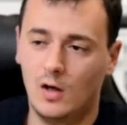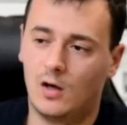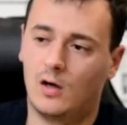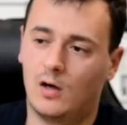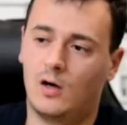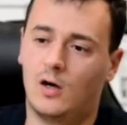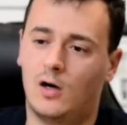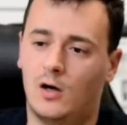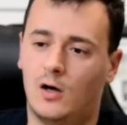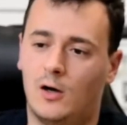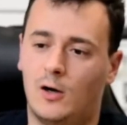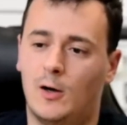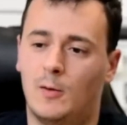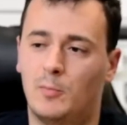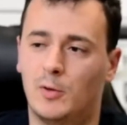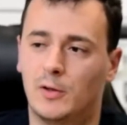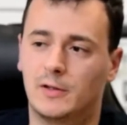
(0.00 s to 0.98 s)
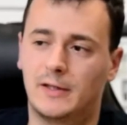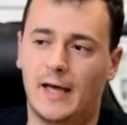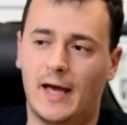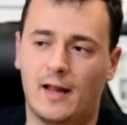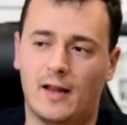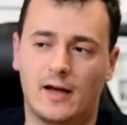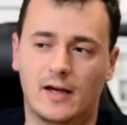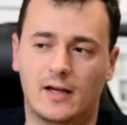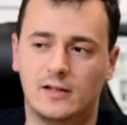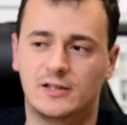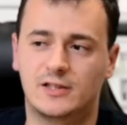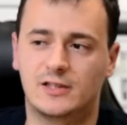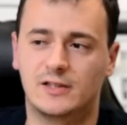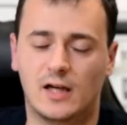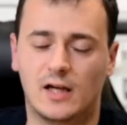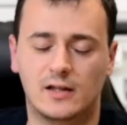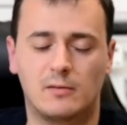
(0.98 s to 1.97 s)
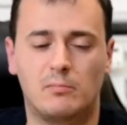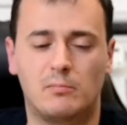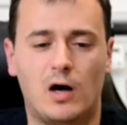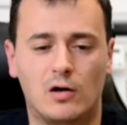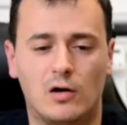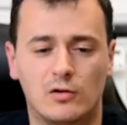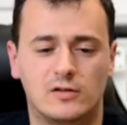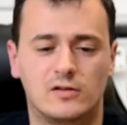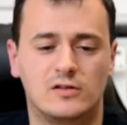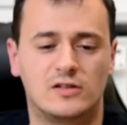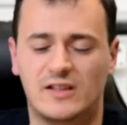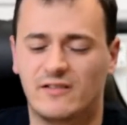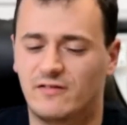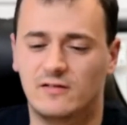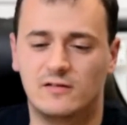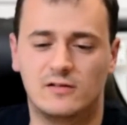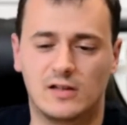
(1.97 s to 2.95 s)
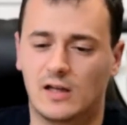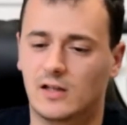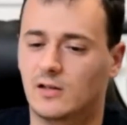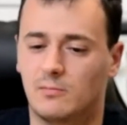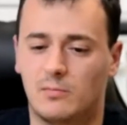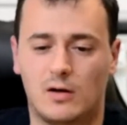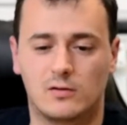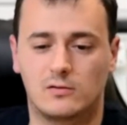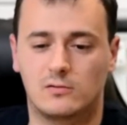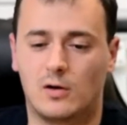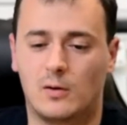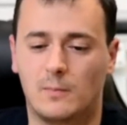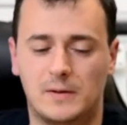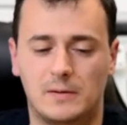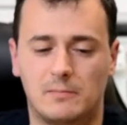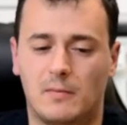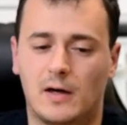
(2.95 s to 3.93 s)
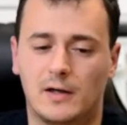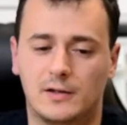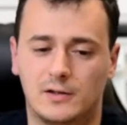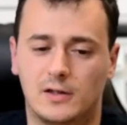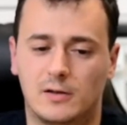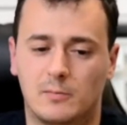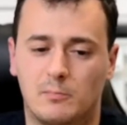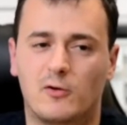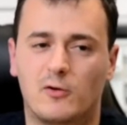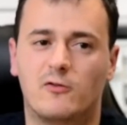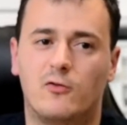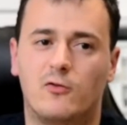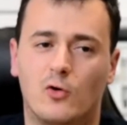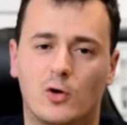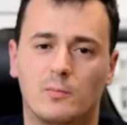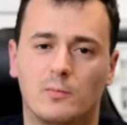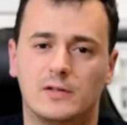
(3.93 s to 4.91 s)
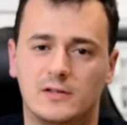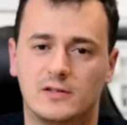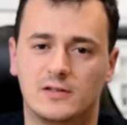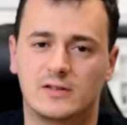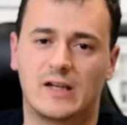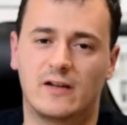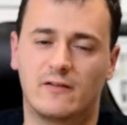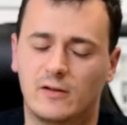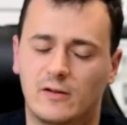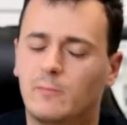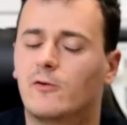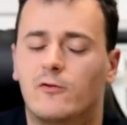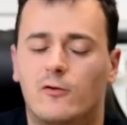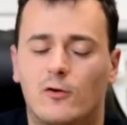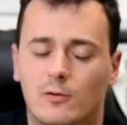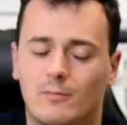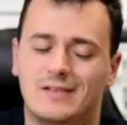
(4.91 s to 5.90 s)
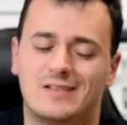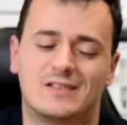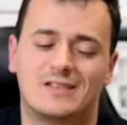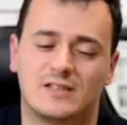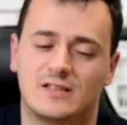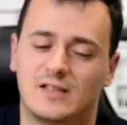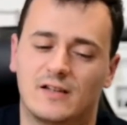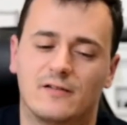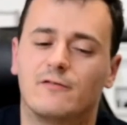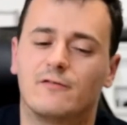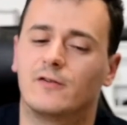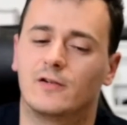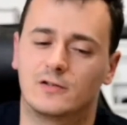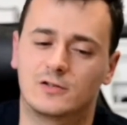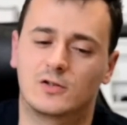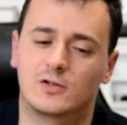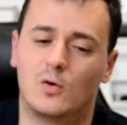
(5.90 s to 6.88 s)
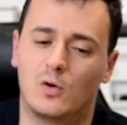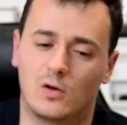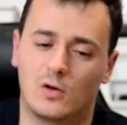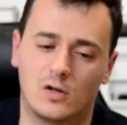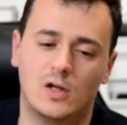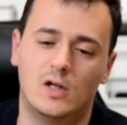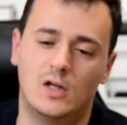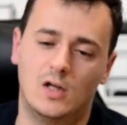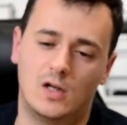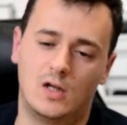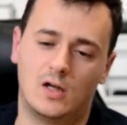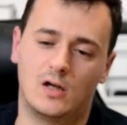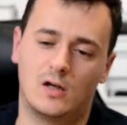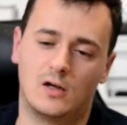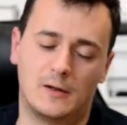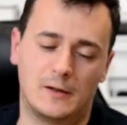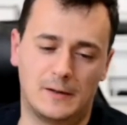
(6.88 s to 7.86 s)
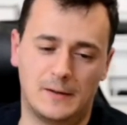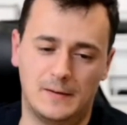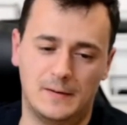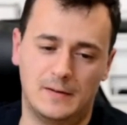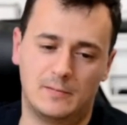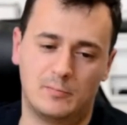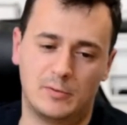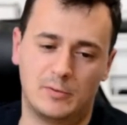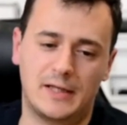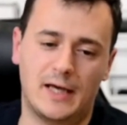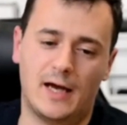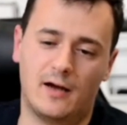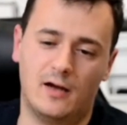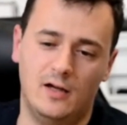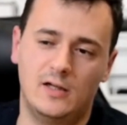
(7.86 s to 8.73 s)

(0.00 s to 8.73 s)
uh but yeah like it's not about it's definitely not about optimizing performance itself the performance is not the first goal uh mm-hmm. but yeah